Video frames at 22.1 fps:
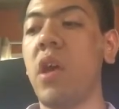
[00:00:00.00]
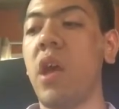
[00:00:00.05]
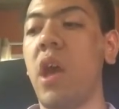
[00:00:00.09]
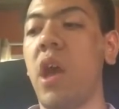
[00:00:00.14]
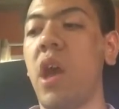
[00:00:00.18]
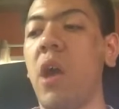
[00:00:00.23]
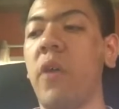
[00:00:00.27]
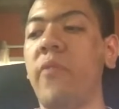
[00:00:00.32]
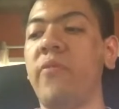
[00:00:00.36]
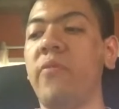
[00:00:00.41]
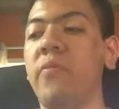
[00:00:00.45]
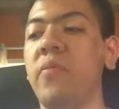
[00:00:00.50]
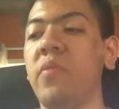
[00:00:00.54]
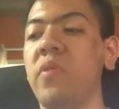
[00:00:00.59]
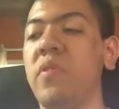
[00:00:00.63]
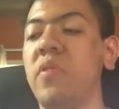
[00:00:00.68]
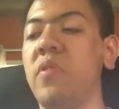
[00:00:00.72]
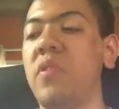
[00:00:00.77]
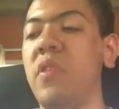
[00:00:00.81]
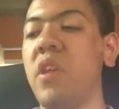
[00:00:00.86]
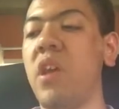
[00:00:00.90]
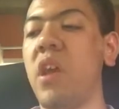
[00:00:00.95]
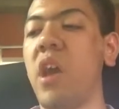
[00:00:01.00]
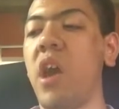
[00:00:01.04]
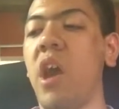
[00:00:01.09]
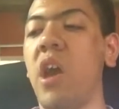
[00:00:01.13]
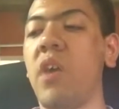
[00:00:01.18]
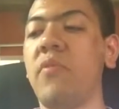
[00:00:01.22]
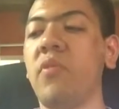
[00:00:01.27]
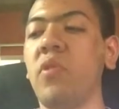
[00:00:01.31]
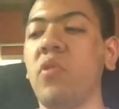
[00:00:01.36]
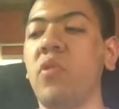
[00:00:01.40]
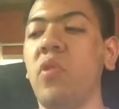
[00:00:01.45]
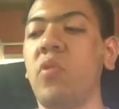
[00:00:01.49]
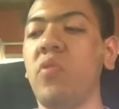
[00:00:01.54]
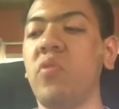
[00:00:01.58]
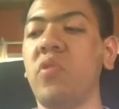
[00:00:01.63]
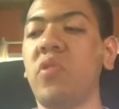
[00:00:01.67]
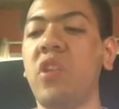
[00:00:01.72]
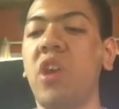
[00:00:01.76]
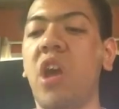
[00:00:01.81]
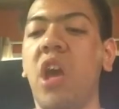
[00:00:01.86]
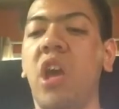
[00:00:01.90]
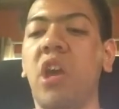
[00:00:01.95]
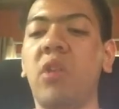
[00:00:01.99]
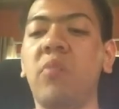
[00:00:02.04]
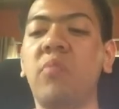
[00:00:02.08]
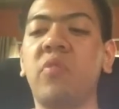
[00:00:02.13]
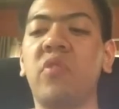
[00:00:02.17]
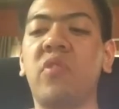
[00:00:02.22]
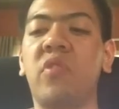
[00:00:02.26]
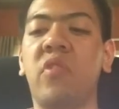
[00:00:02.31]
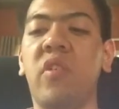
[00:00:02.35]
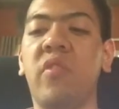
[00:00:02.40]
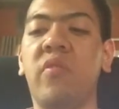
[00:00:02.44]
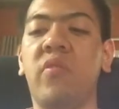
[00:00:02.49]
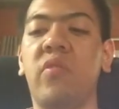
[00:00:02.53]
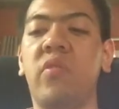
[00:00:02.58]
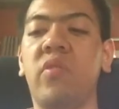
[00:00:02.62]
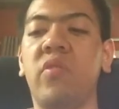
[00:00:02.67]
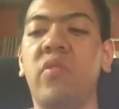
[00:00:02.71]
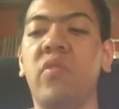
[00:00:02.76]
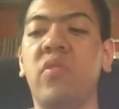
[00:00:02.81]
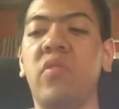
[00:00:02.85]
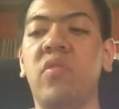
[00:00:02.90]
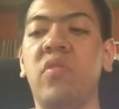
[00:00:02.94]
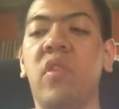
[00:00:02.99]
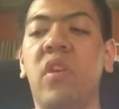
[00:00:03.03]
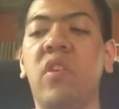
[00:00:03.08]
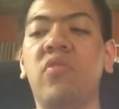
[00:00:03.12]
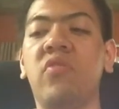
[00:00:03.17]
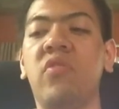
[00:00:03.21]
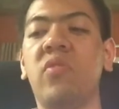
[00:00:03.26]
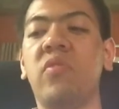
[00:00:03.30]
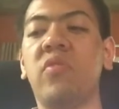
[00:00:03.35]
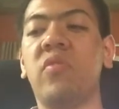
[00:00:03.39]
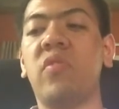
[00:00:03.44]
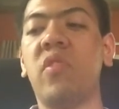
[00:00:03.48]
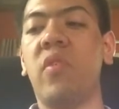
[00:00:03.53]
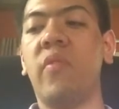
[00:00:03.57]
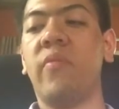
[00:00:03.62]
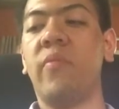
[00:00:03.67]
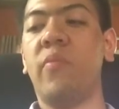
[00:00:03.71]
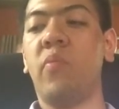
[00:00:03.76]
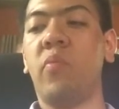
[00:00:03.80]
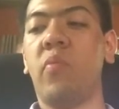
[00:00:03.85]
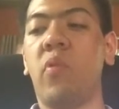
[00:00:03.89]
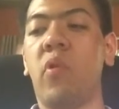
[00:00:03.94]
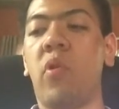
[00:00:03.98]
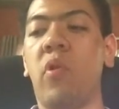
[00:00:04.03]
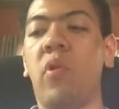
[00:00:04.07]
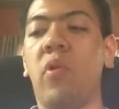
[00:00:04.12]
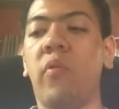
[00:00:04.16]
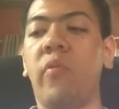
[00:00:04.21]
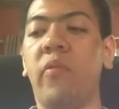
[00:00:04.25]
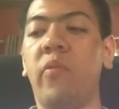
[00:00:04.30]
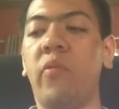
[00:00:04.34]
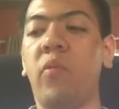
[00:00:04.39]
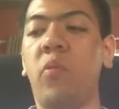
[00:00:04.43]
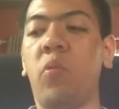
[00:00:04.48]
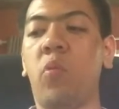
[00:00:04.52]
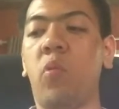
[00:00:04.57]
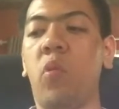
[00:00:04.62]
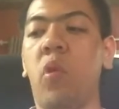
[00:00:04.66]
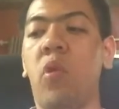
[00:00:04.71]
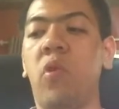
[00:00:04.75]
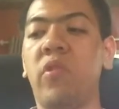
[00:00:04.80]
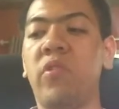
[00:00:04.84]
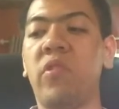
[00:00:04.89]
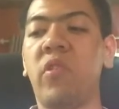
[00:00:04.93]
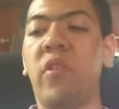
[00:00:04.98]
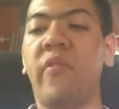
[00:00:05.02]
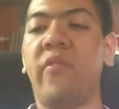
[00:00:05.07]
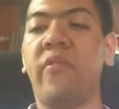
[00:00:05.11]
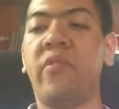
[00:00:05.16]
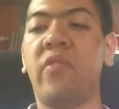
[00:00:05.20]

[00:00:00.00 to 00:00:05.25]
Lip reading: have having those games that teaching the words of